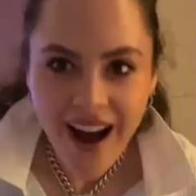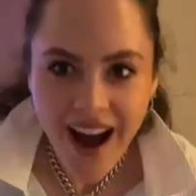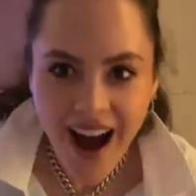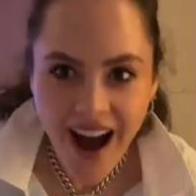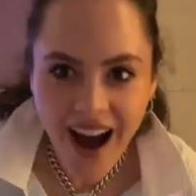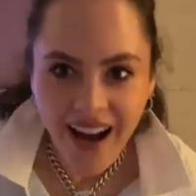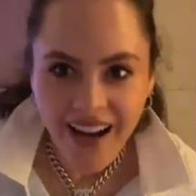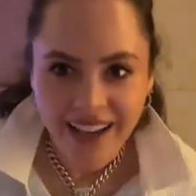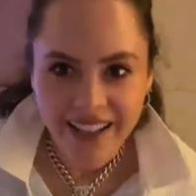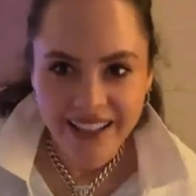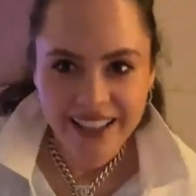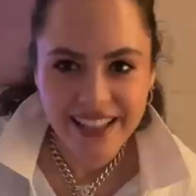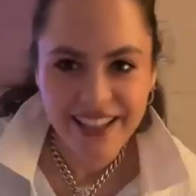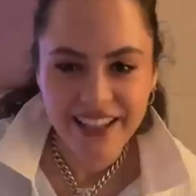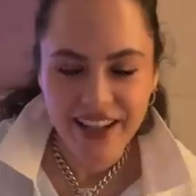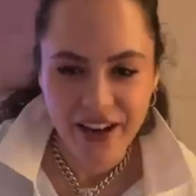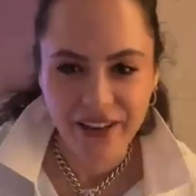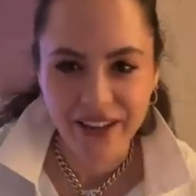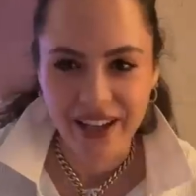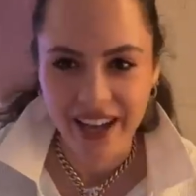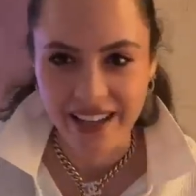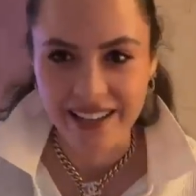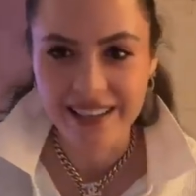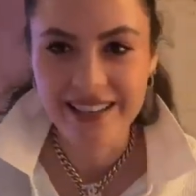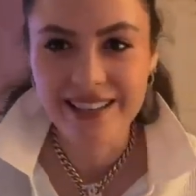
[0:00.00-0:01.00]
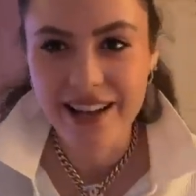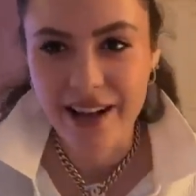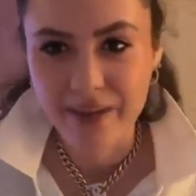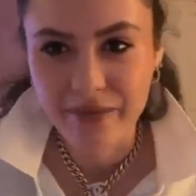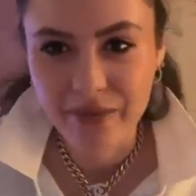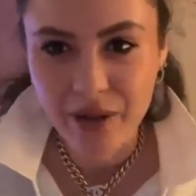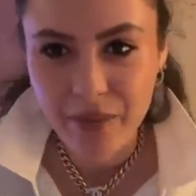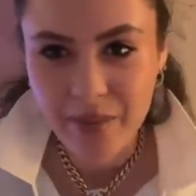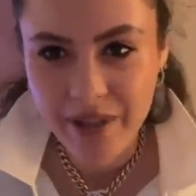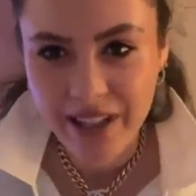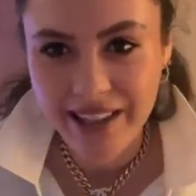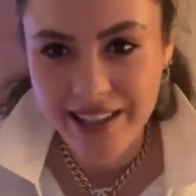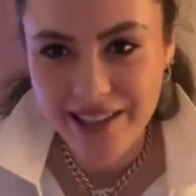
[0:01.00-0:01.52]
Hi. Okay, I'm
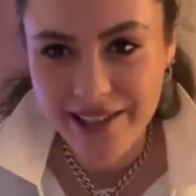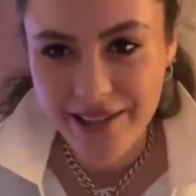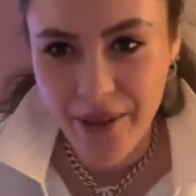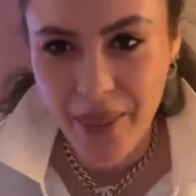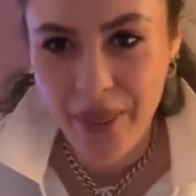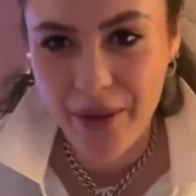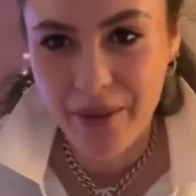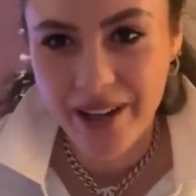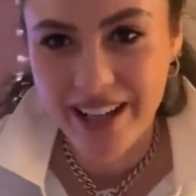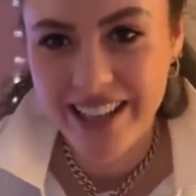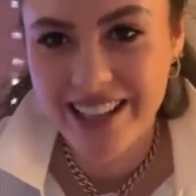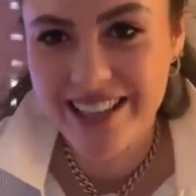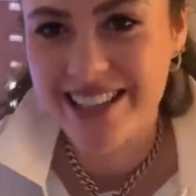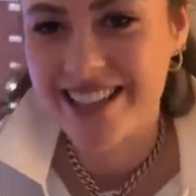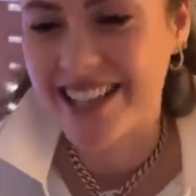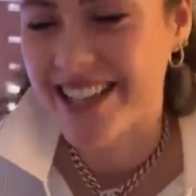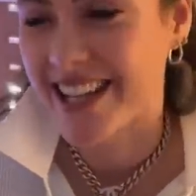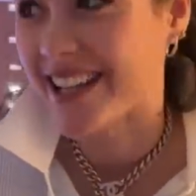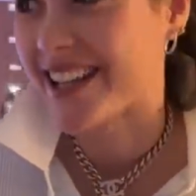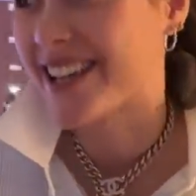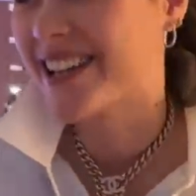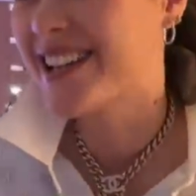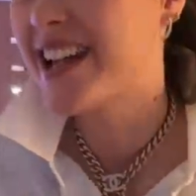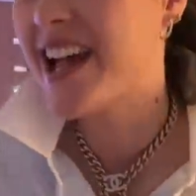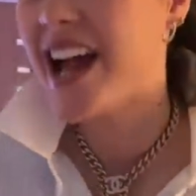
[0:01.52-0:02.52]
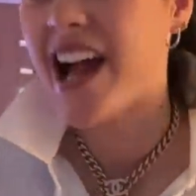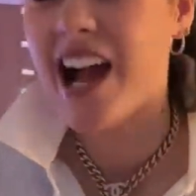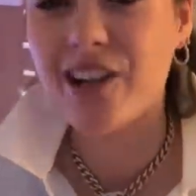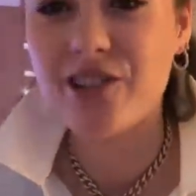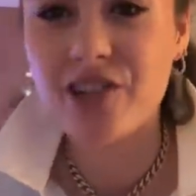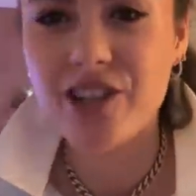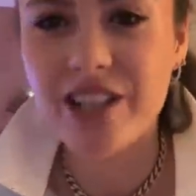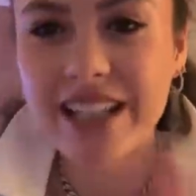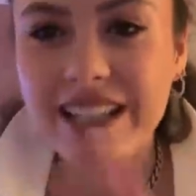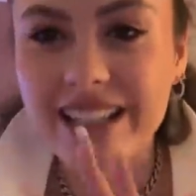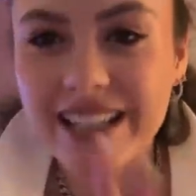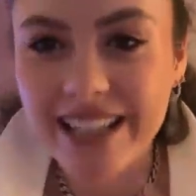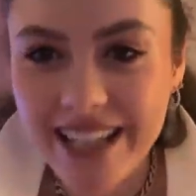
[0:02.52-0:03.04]
filming this on the way to dinner.
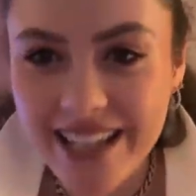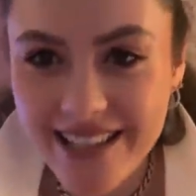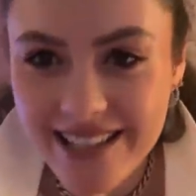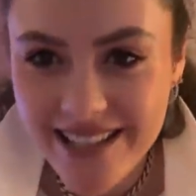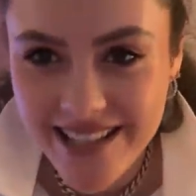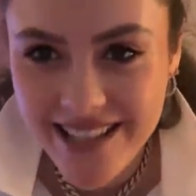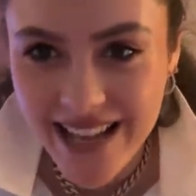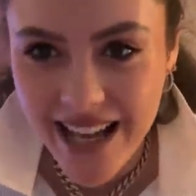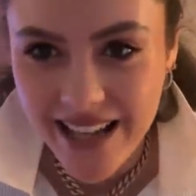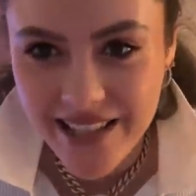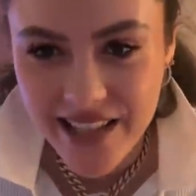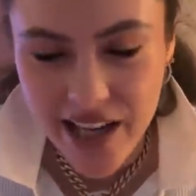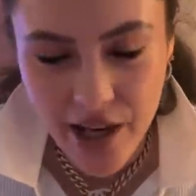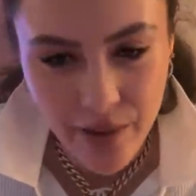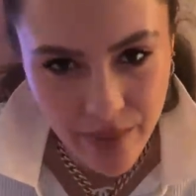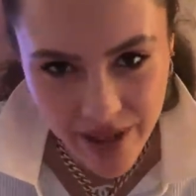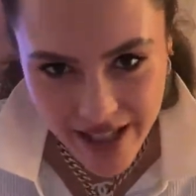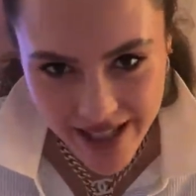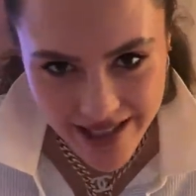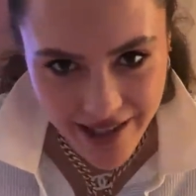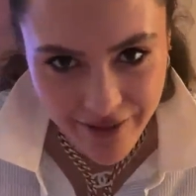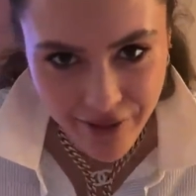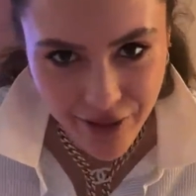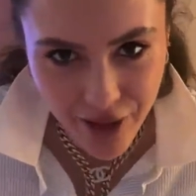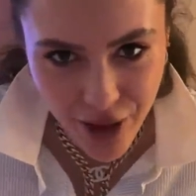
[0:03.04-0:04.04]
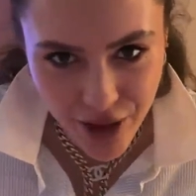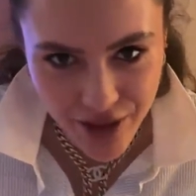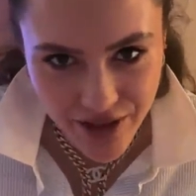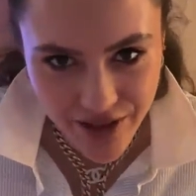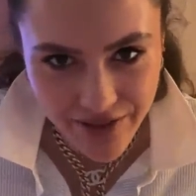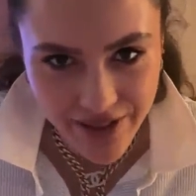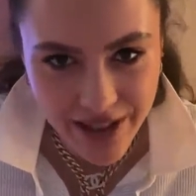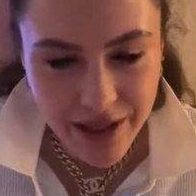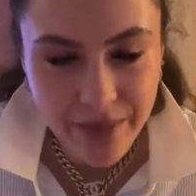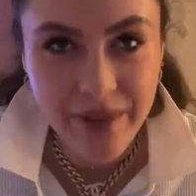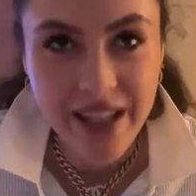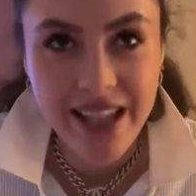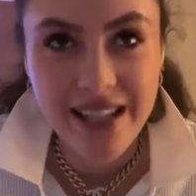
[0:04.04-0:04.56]
Actually, Nia's sat down because I forgot to
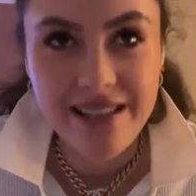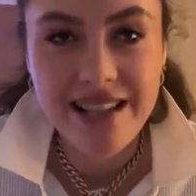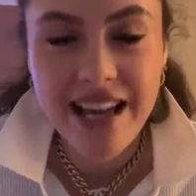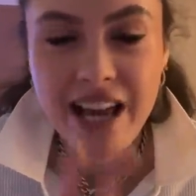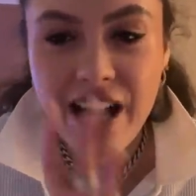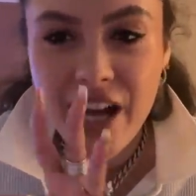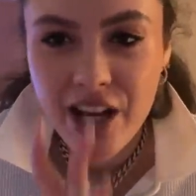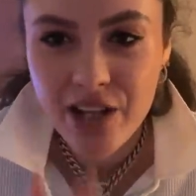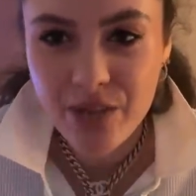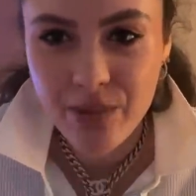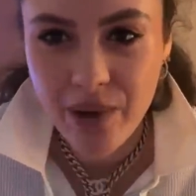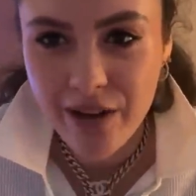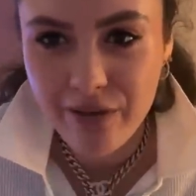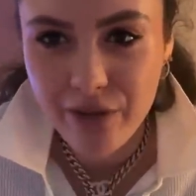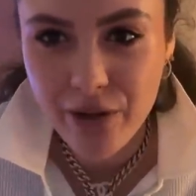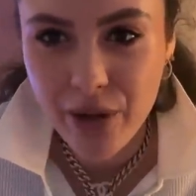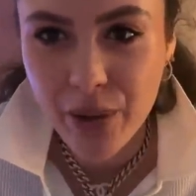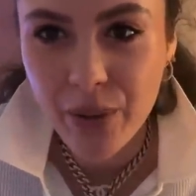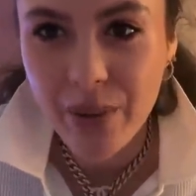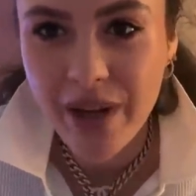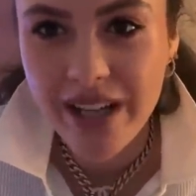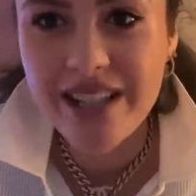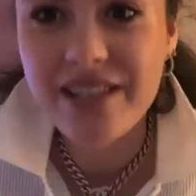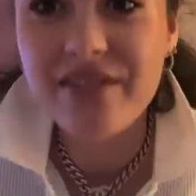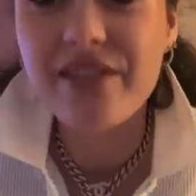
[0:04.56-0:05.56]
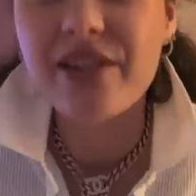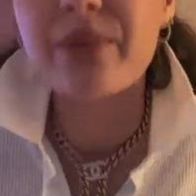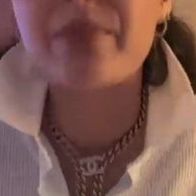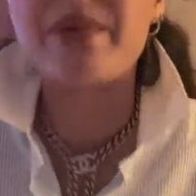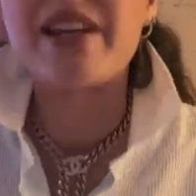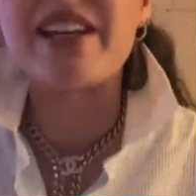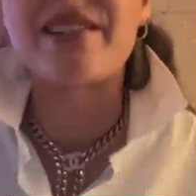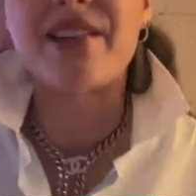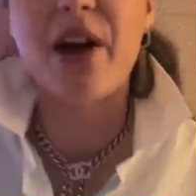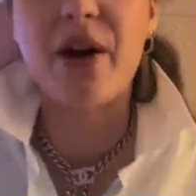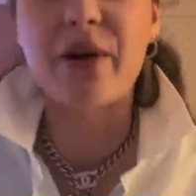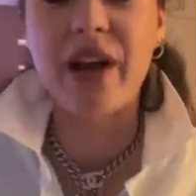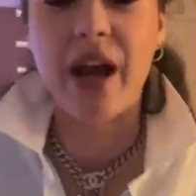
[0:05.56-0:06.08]
film this, so I've run away to film
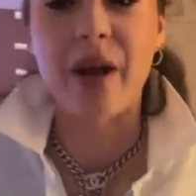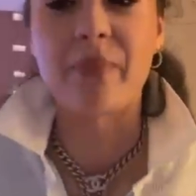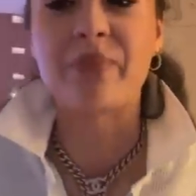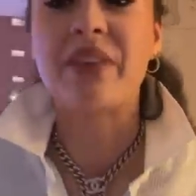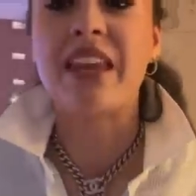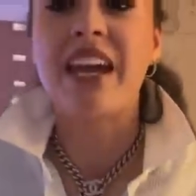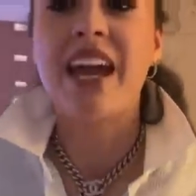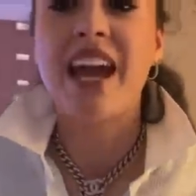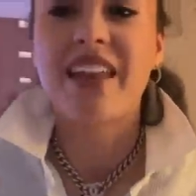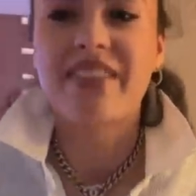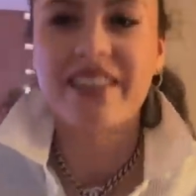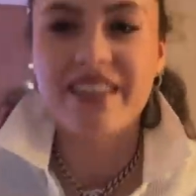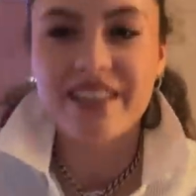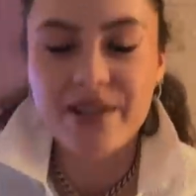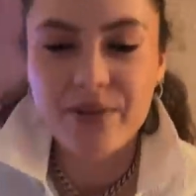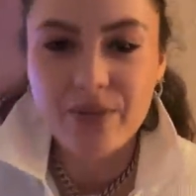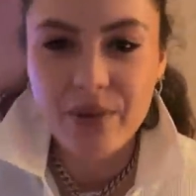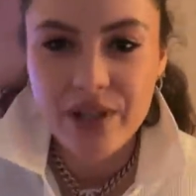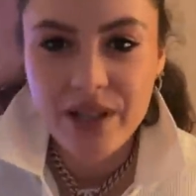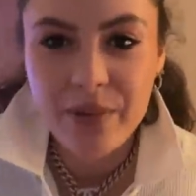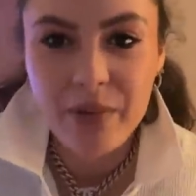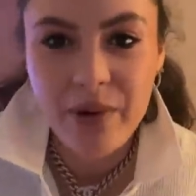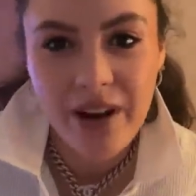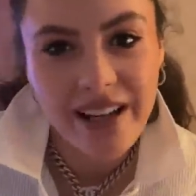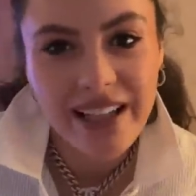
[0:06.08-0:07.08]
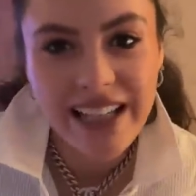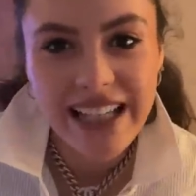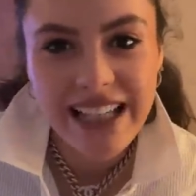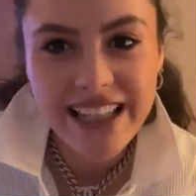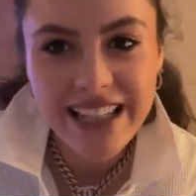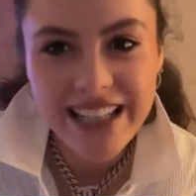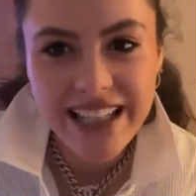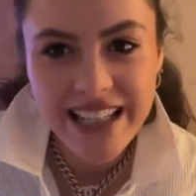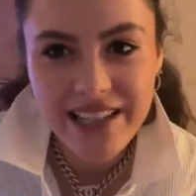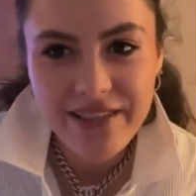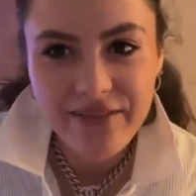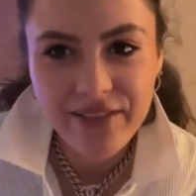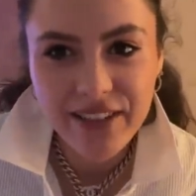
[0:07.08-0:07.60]
this. Okay, this is what I'm wearing in
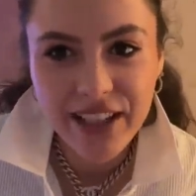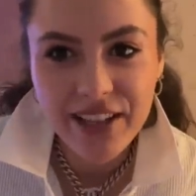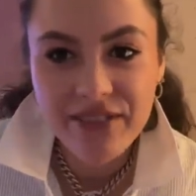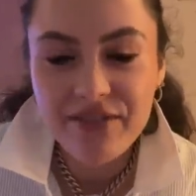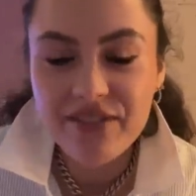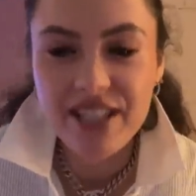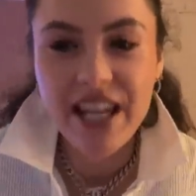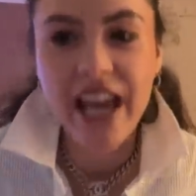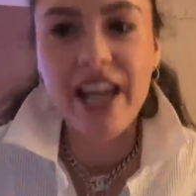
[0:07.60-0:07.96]
the evening of day